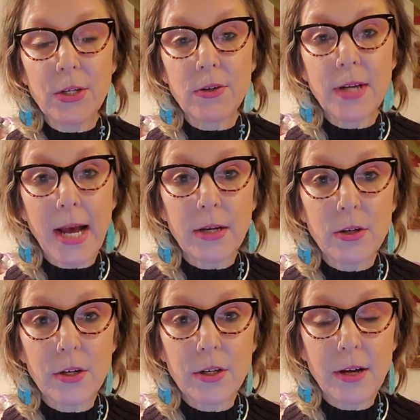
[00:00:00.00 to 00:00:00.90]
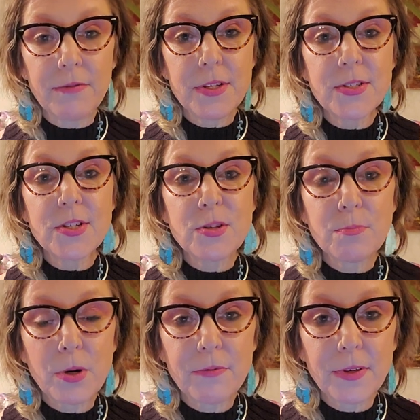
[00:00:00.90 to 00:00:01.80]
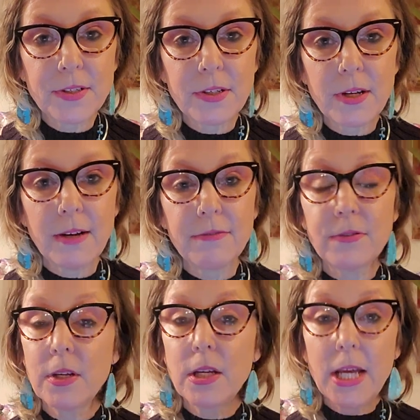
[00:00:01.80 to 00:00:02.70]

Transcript: You're not good enough. This isn't perfect enough.